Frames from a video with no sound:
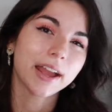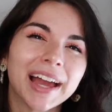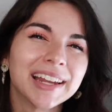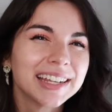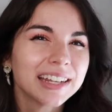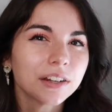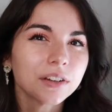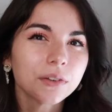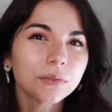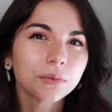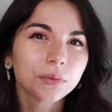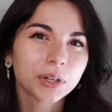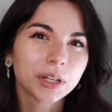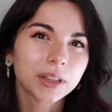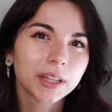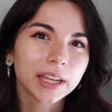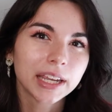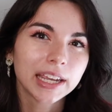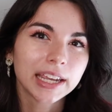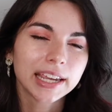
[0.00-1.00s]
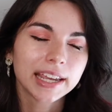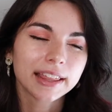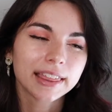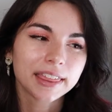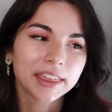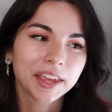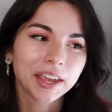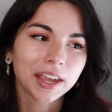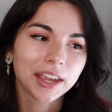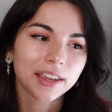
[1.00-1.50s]
I didn't really
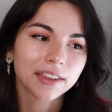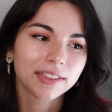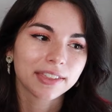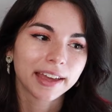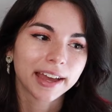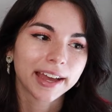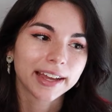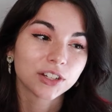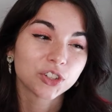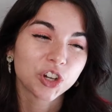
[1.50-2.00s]
think that